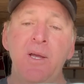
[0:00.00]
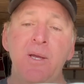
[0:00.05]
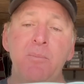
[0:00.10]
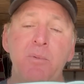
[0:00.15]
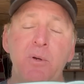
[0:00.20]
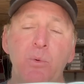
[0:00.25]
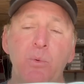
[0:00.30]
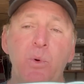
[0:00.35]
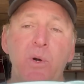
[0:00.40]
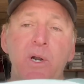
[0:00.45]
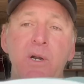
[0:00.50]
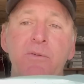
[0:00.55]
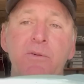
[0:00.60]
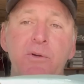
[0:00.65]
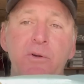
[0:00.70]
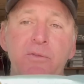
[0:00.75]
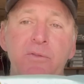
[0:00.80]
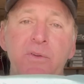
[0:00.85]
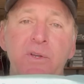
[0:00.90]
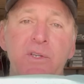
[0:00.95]
But wherever
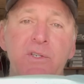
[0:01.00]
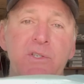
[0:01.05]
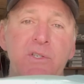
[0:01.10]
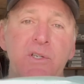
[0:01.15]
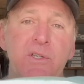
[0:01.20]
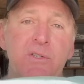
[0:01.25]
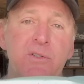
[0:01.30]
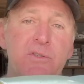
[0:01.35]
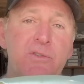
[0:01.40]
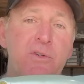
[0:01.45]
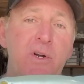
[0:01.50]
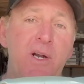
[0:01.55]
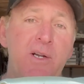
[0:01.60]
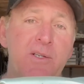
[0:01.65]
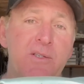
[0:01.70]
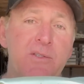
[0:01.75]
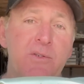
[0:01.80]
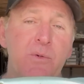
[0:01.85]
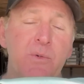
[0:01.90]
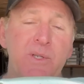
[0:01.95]
you're fishing it, just try to
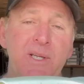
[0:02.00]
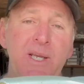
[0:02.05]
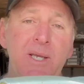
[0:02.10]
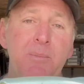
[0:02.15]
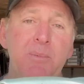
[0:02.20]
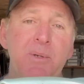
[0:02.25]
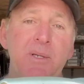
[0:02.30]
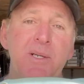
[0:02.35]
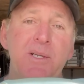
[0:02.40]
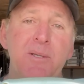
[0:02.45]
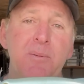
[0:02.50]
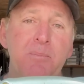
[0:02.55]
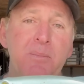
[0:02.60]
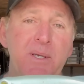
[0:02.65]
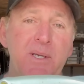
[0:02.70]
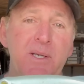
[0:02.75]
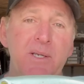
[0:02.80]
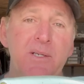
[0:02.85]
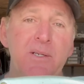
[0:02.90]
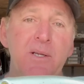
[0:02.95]
sort of keep it in the
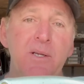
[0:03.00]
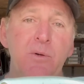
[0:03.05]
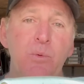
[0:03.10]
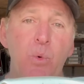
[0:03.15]
mid